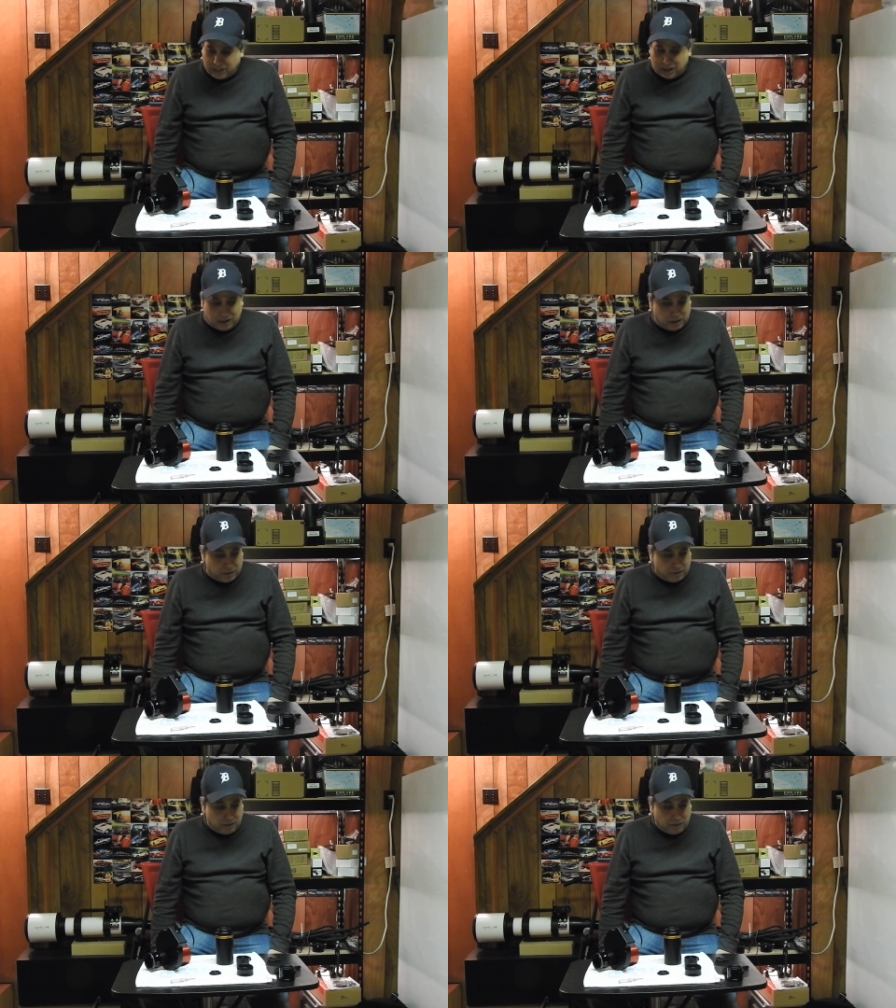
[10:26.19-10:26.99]

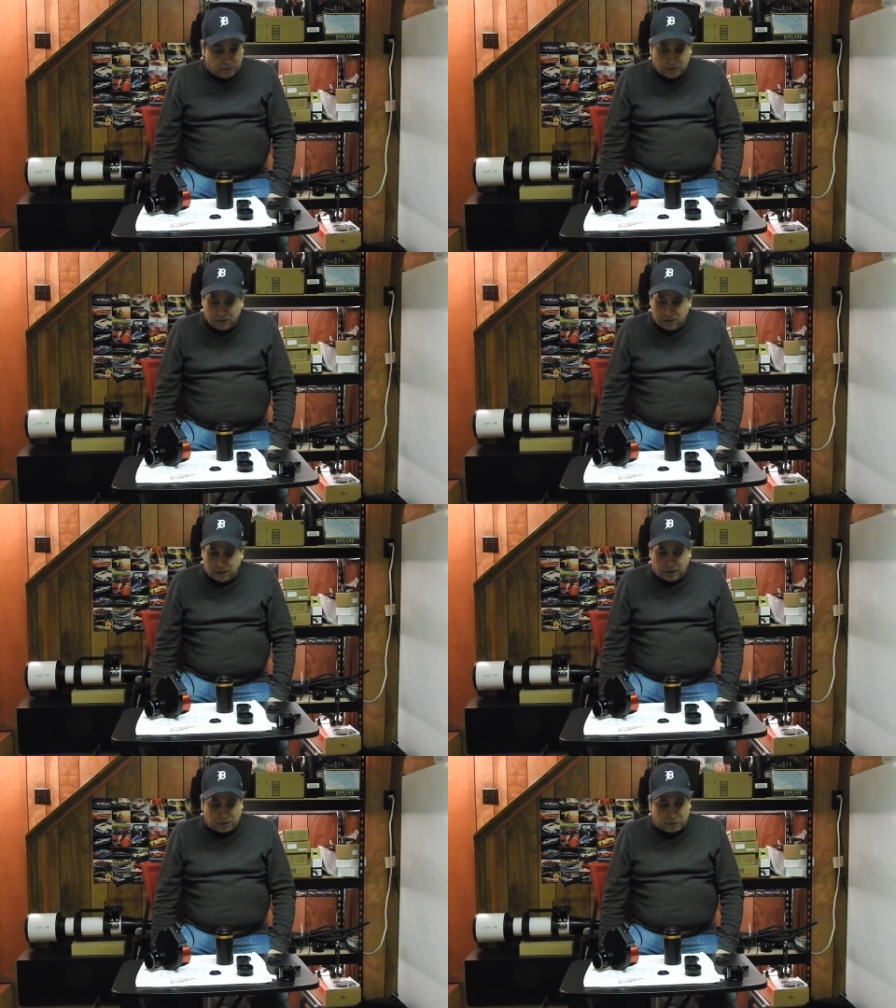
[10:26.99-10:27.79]
uh,
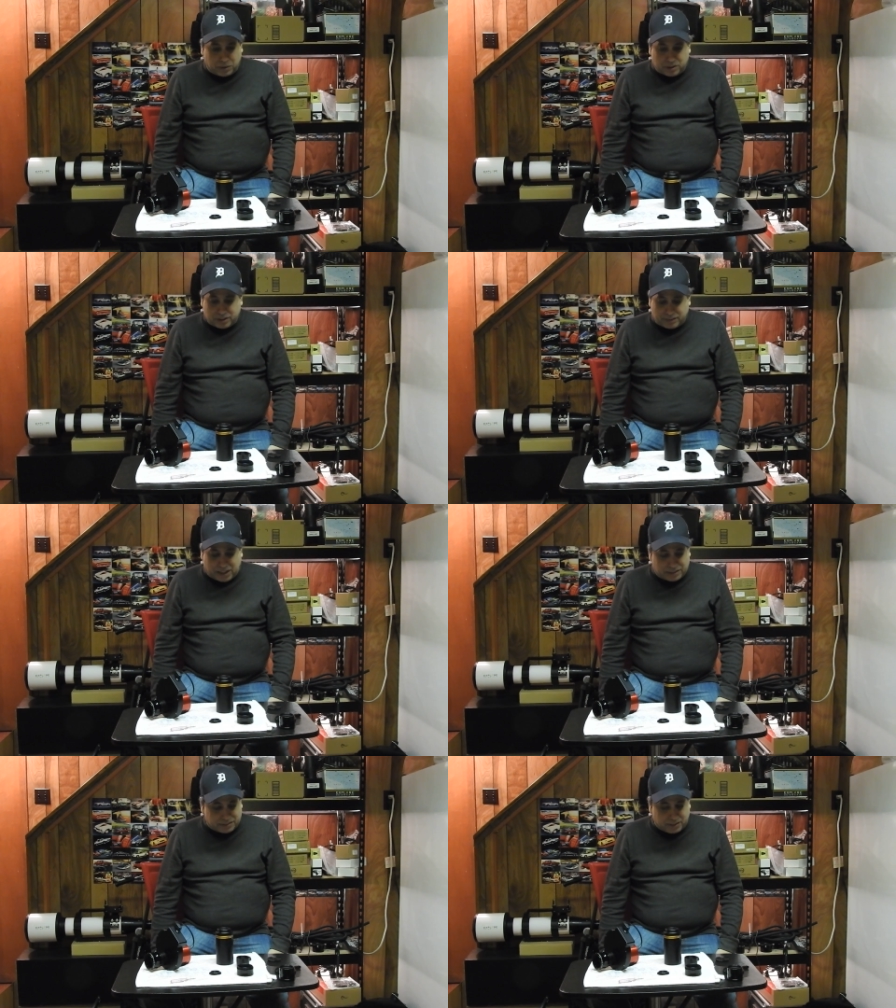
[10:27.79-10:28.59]
I don't know what else I've
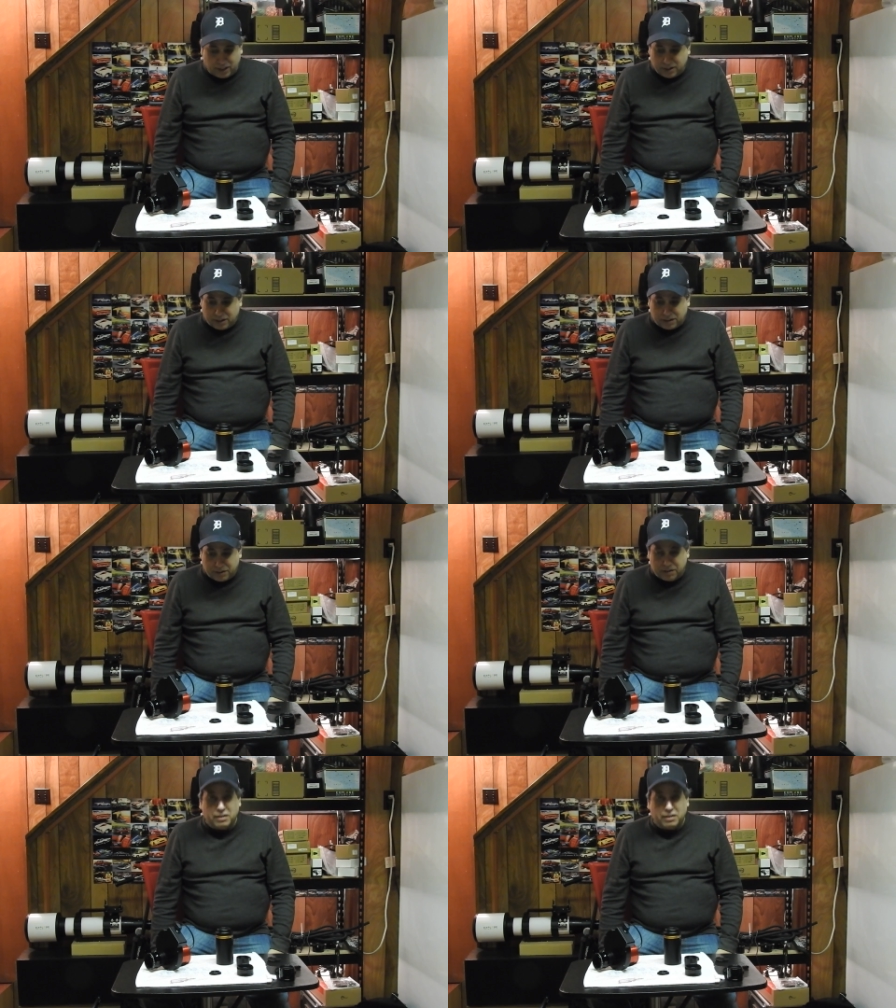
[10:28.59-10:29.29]
got to say here.